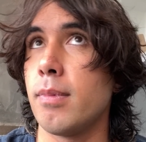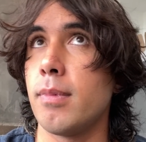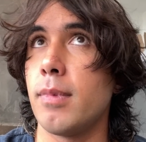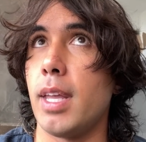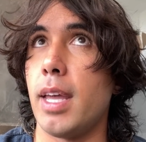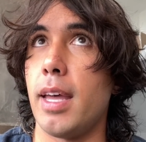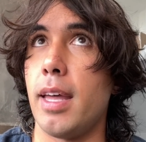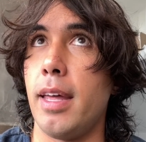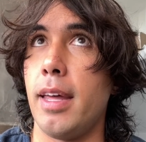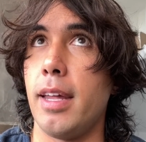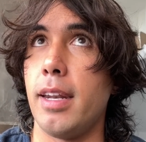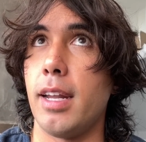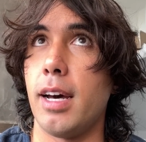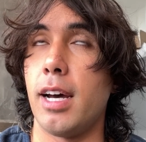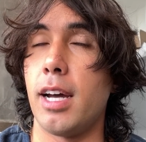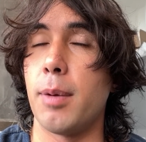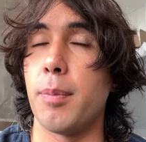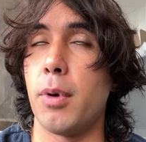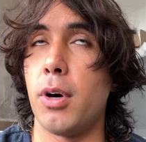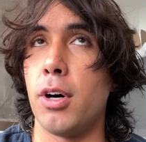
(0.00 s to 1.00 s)
And
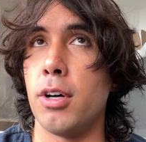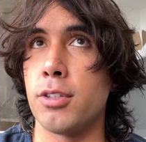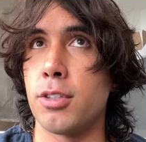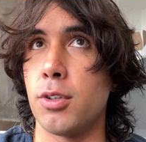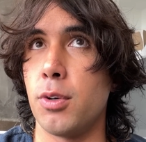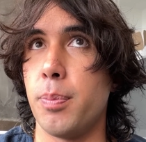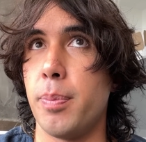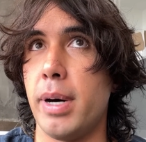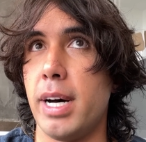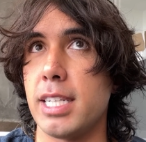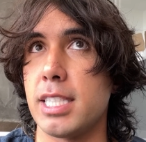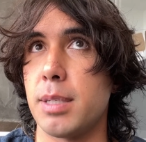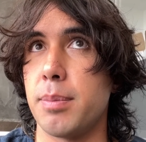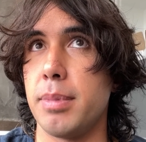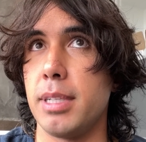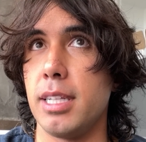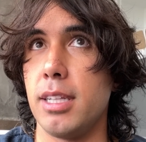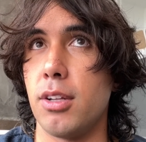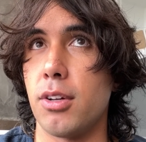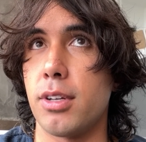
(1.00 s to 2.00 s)
I'm also
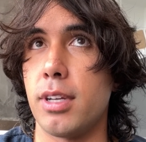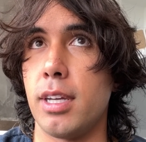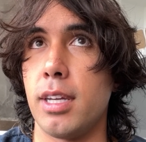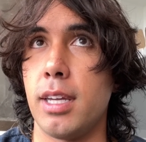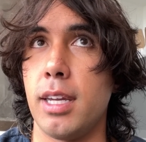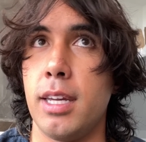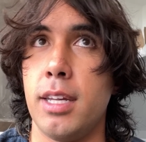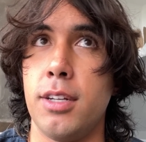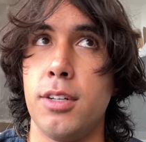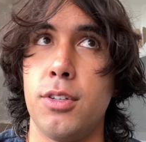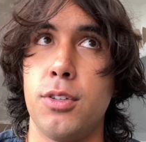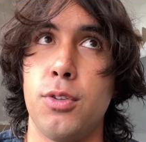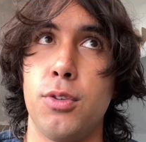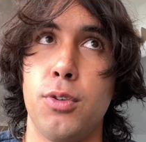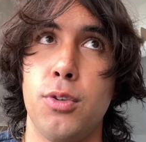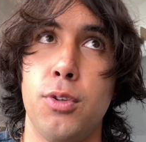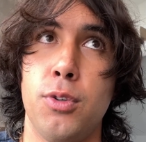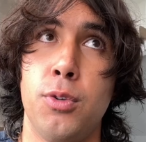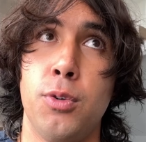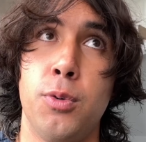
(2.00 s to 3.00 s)
possibly looking
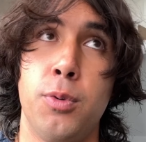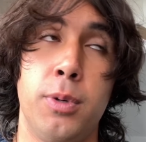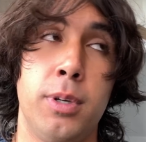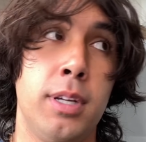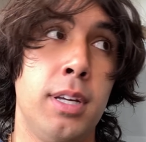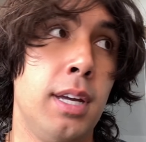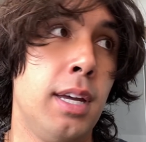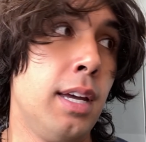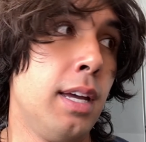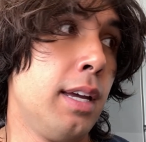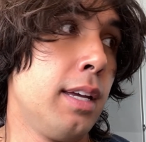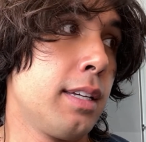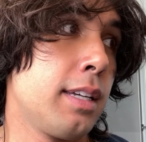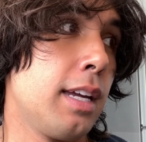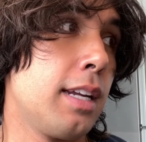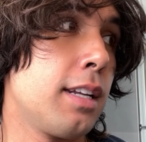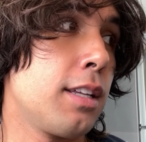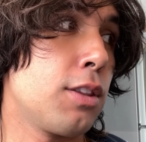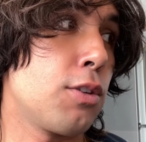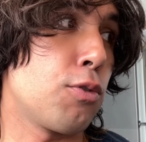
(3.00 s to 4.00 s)
into
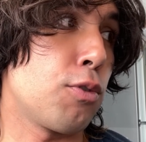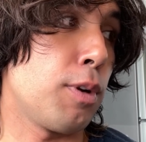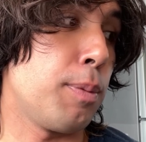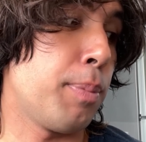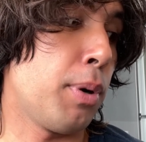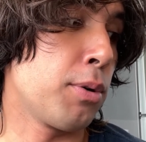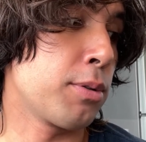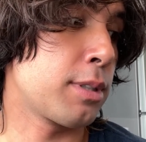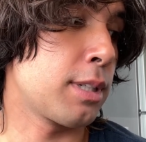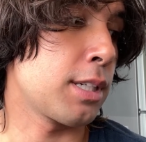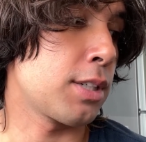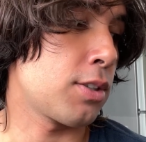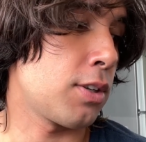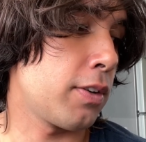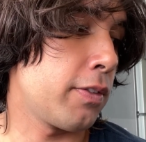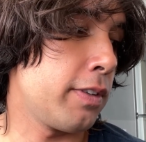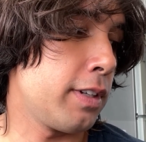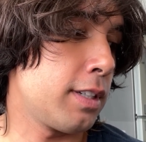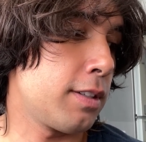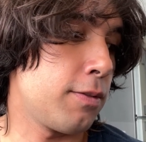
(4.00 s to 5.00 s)
getting the reposting
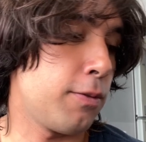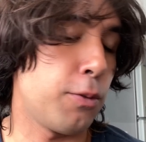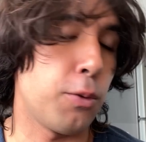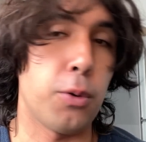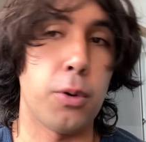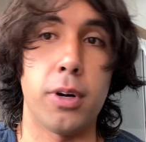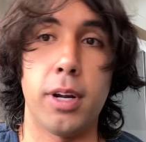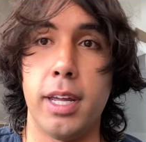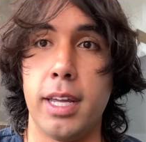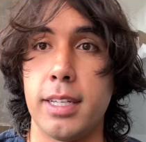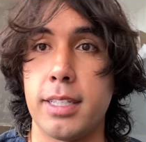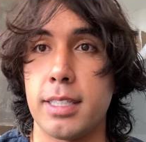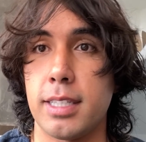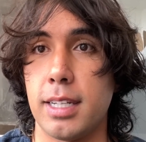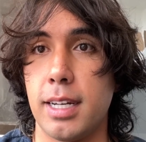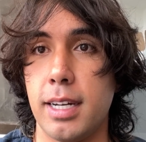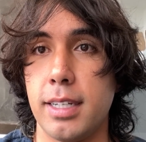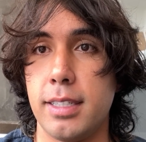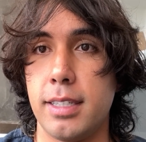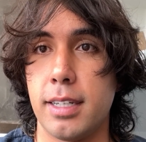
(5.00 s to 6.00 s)
service for a
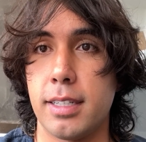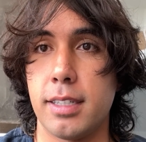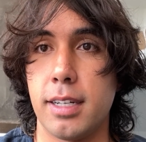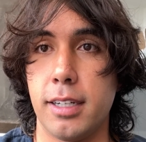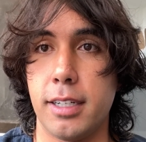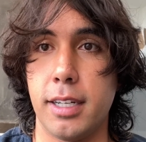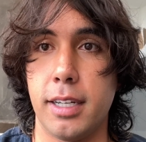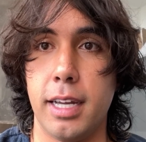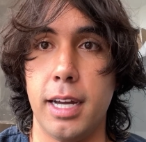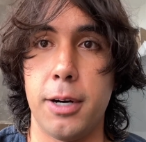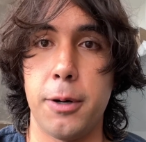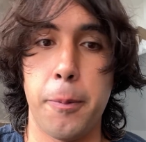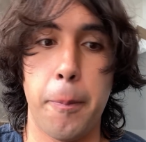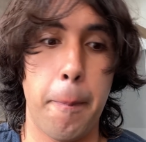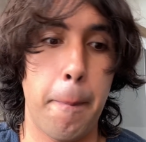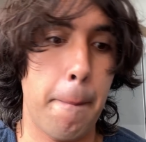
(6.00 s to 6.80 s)
slide TikTok account.